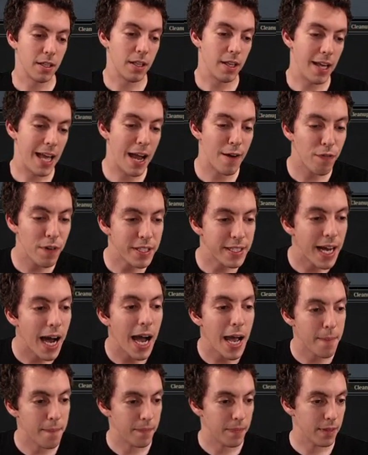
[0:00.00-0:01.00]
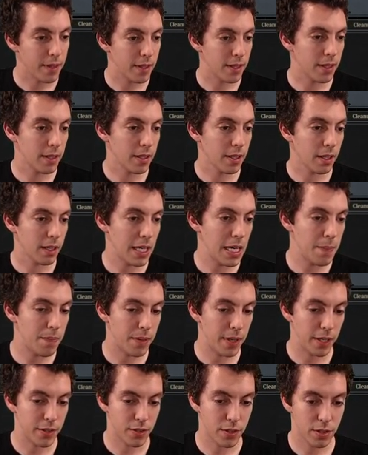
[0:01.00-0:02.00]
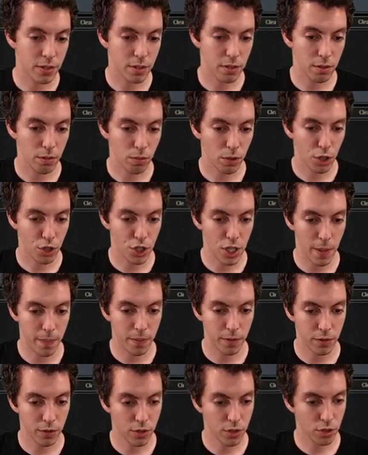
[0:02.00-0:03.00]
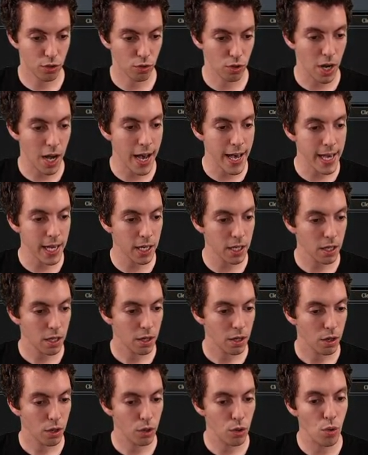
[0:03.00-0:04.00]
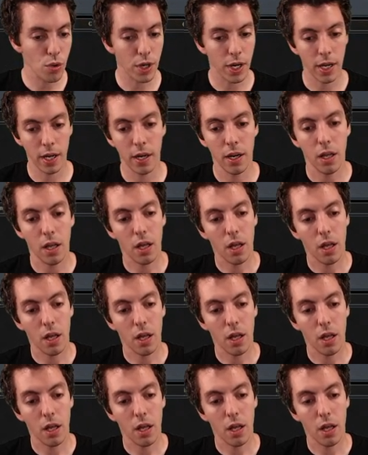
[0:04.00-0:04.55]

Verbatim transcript: Every time. Keep this. We're gonna ship Scrying, Ugin,